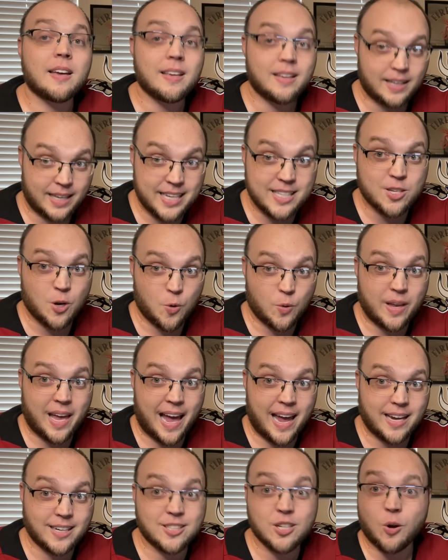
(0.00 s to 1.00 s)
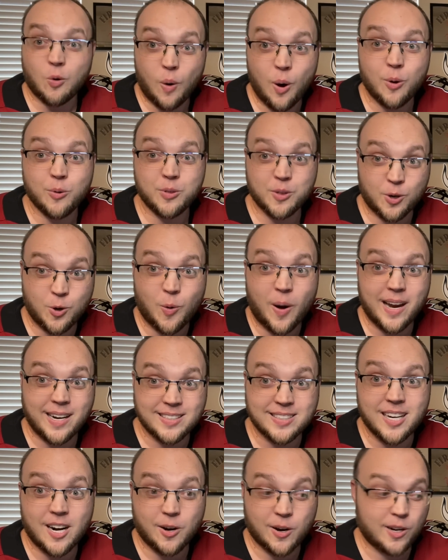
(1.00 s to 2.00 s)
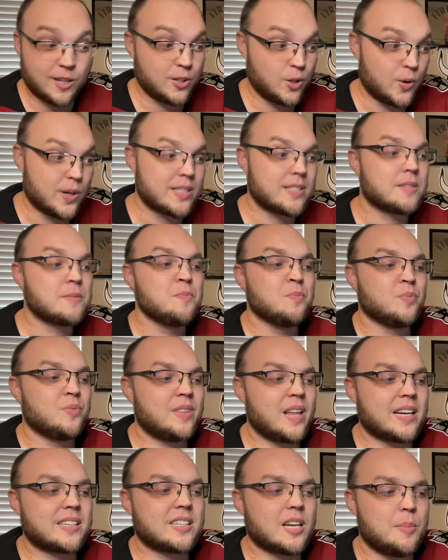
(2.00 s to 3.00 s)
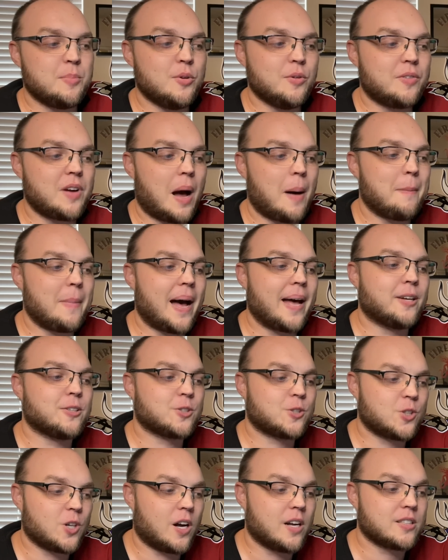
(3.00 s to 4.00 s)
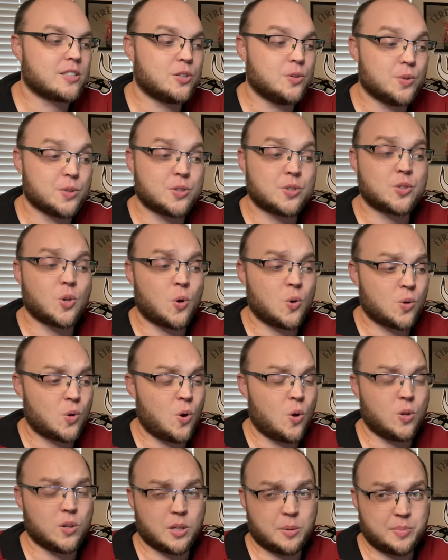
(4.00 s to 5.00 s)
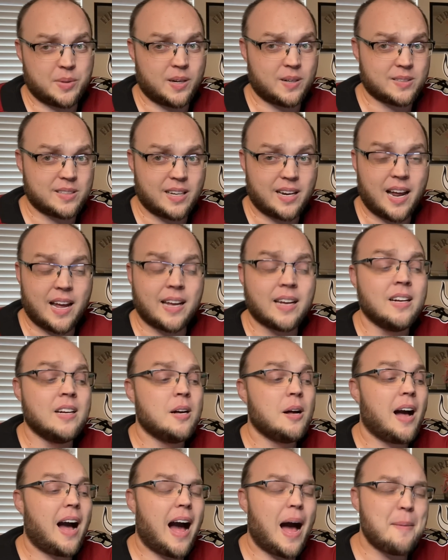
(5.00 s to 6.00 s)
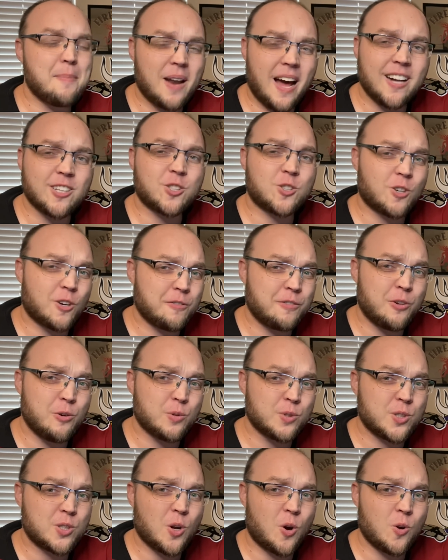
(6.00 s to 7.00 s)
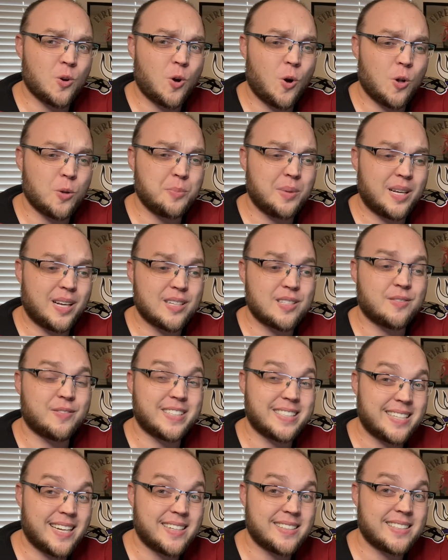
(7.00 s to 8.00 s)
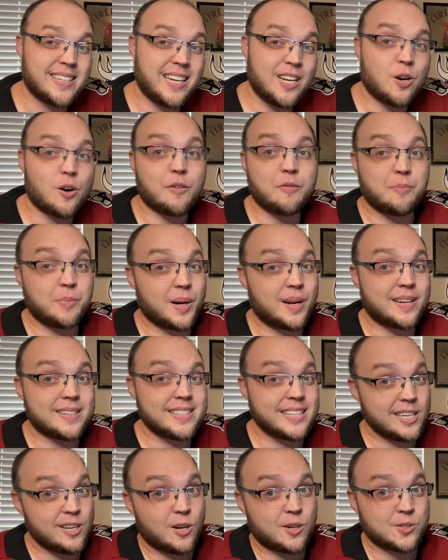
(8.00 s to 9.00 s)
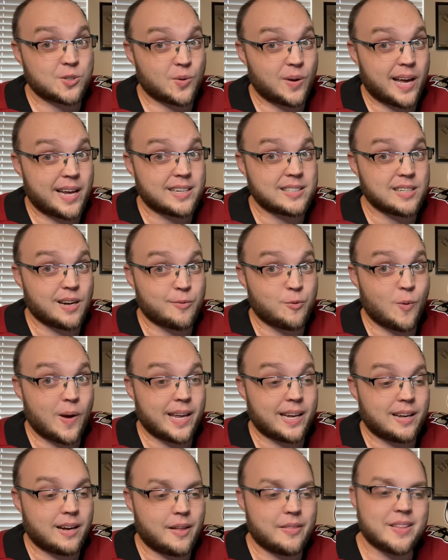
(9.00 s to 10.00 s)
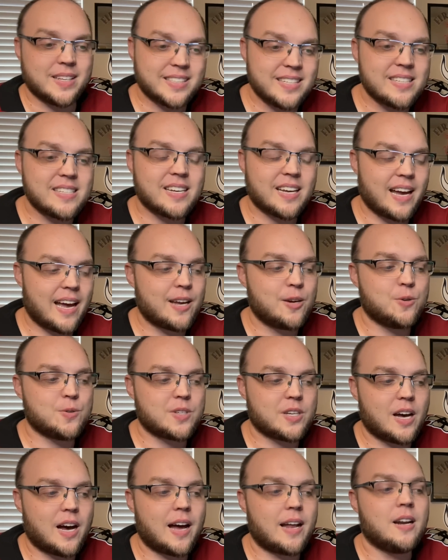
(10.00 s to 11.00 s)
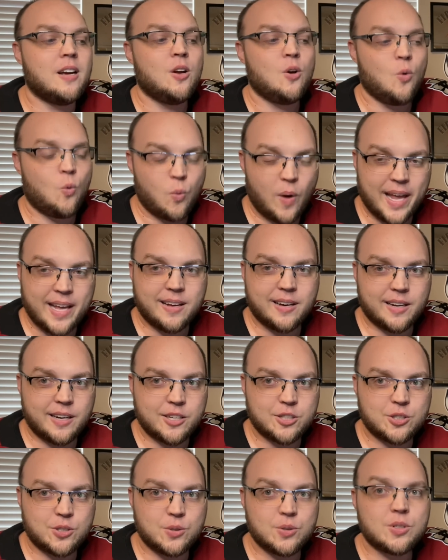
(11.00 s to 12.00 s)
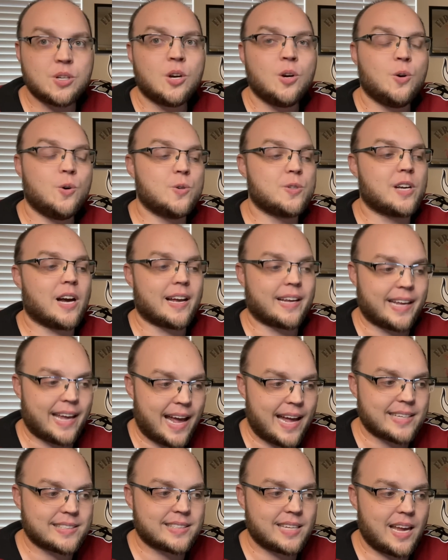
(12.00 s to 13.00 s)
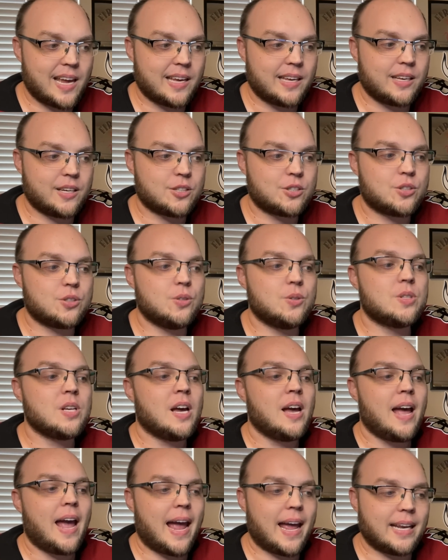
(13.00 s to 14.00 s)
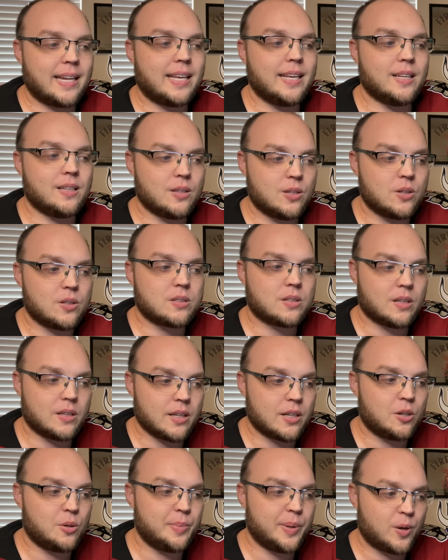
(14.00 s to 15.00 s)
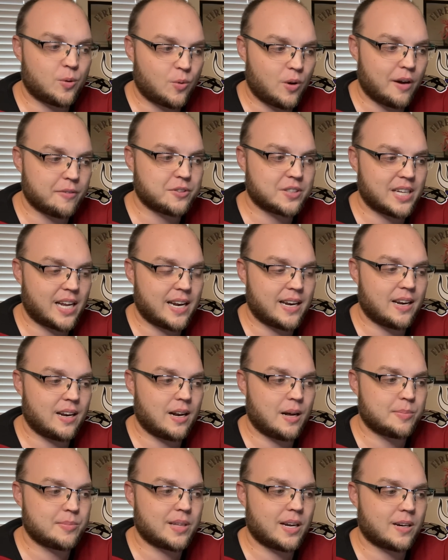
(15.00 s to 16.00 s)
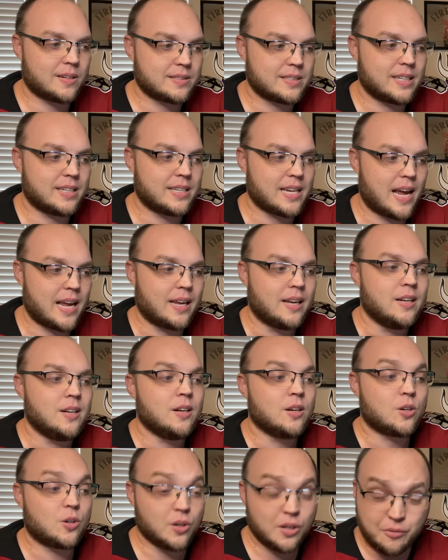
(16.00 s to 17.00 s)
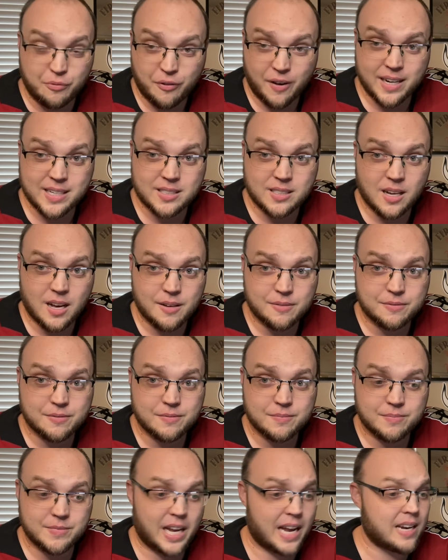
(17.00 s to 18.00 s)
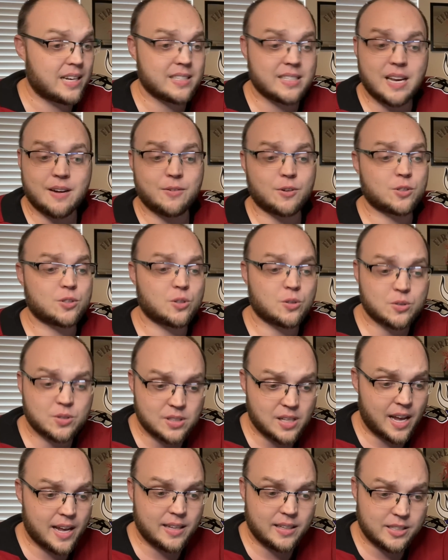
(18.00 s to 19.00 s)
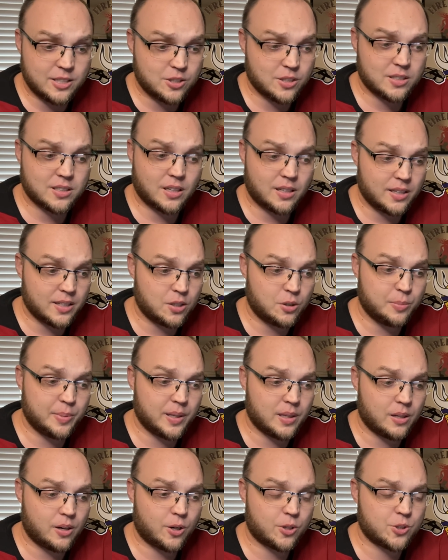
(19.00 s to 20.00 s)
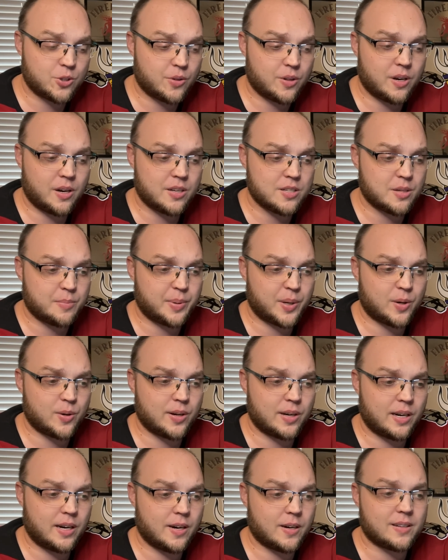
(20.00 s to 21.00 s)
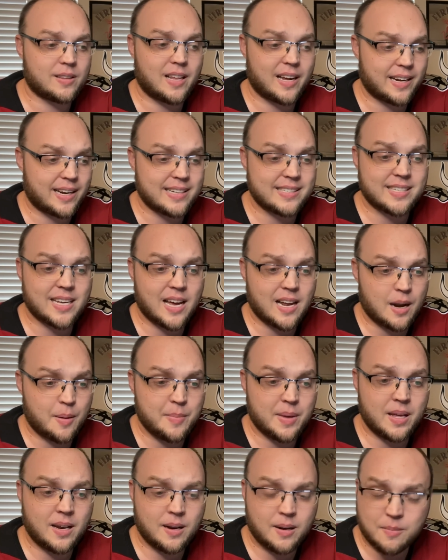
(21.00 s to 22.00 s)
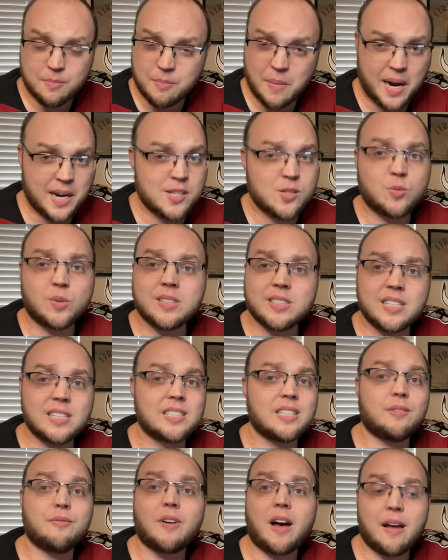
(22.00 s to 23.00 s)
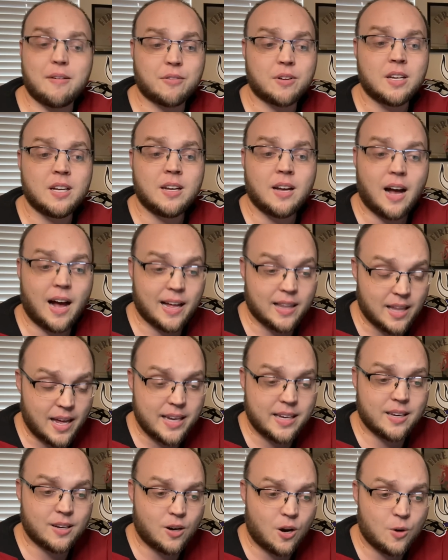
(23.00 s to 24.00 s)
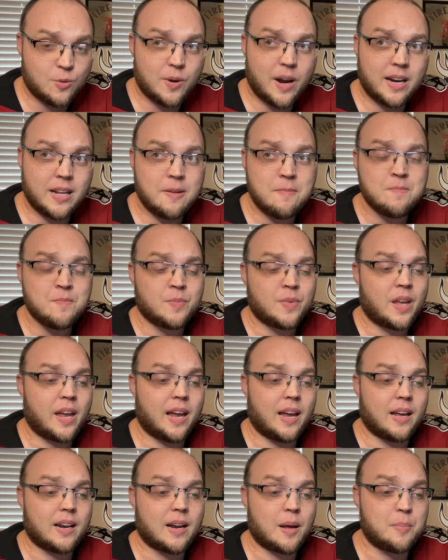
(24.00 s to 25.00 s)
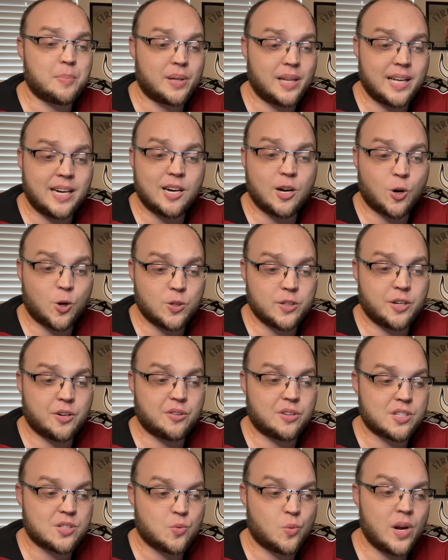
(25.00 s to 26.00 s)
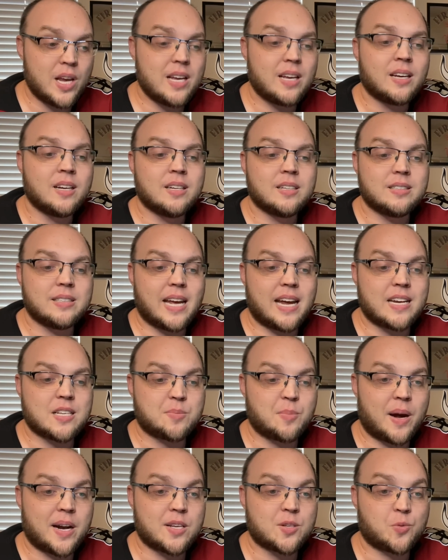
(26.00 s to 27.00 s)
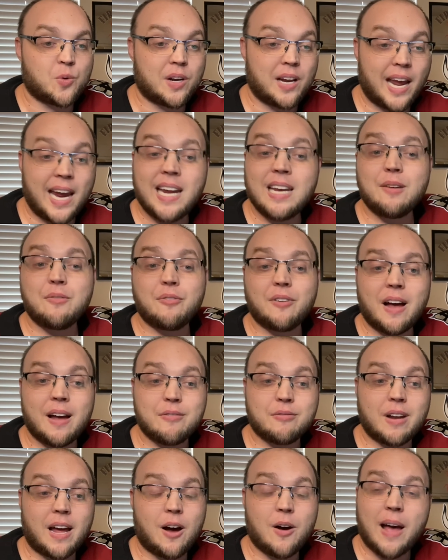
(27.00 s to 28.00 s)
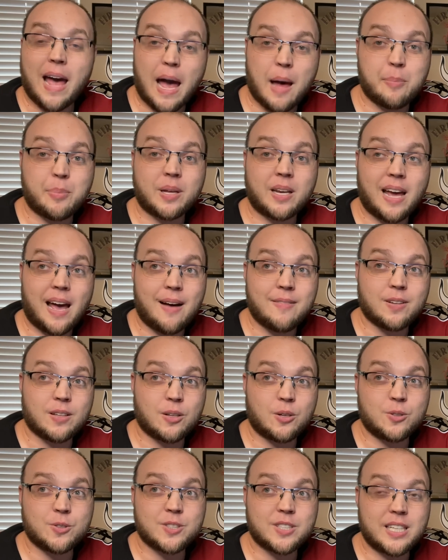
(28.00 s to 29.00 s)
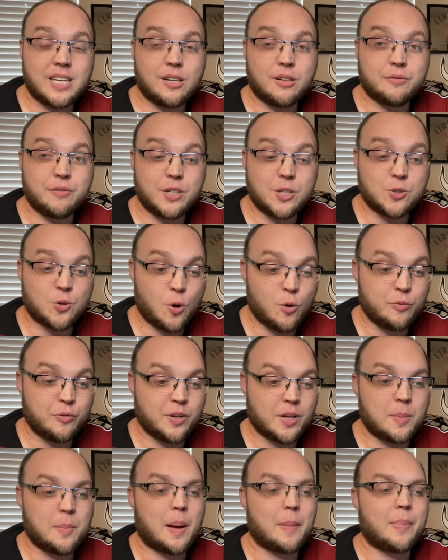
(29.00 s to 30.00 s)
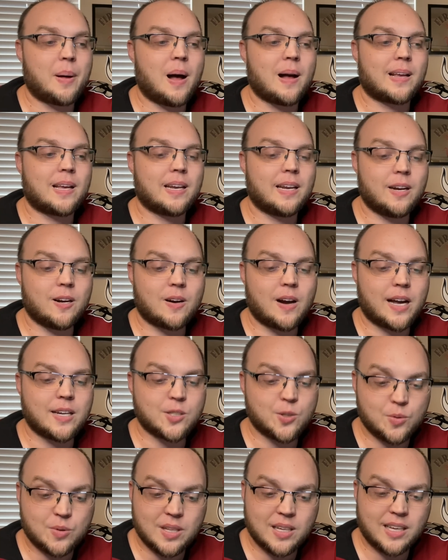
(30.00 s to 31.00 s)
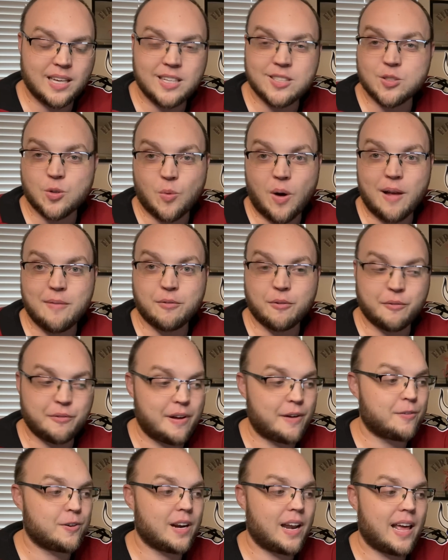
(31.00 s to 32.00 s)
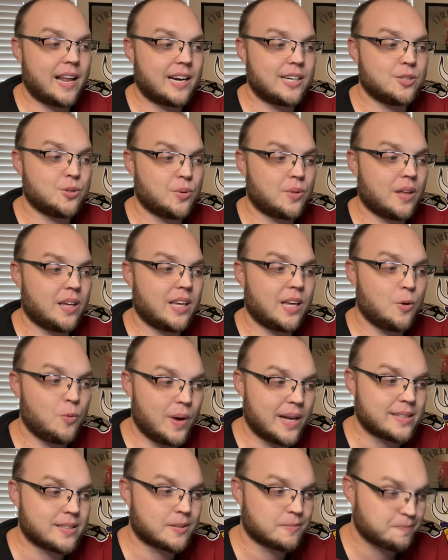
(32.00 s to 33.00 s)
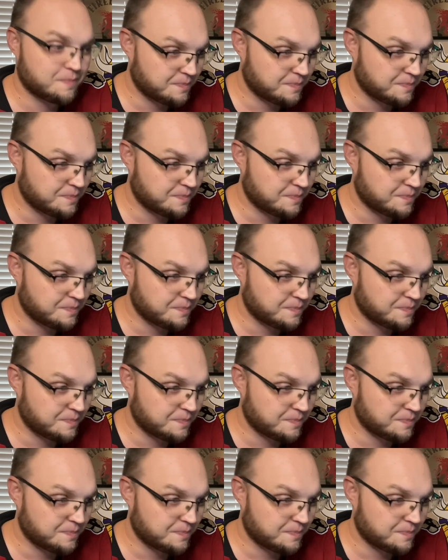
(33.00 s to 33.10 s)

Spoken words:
He's okay, to quote the great Derek Lewis. Next up, you've got Miles Johns, who was stone cold up there today. I'm not sure if he was stone cold because of intensity or if because he also had a tough weight cut. This is a guy who's got weight cut issues, who's got gas tank issues, and he looked a little bit rough standing up there today. Good face-off. Dan is ever so slightly just a little bit larger than his opponent here, and like I said, I'm in minus 165. I like it already, and I played it earlier this week. Dan is minus 185 now. Happy to have a little CLV trophy in my pocket here. I do think he's the rightful favorite, and I do think he wins.